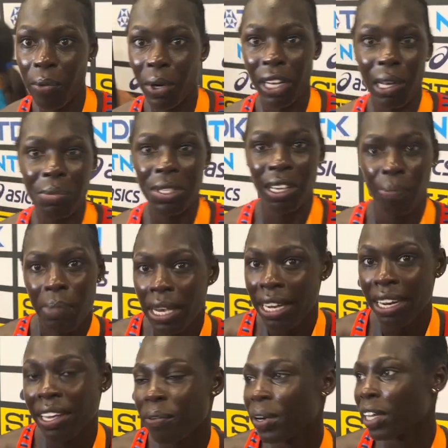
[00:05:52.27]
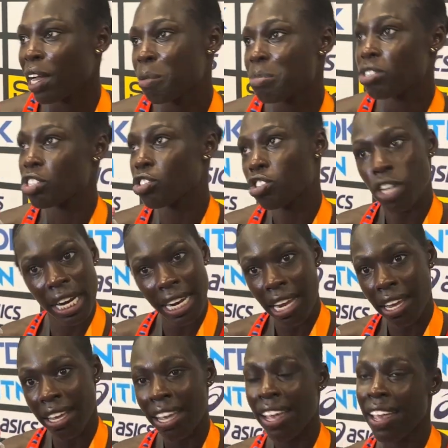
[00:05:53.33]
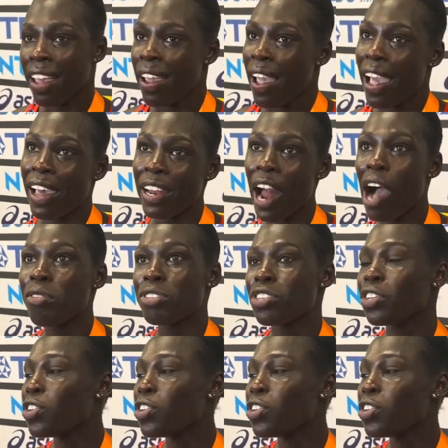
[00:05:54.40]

when it comes to competing, when it comes to just training. And obviously,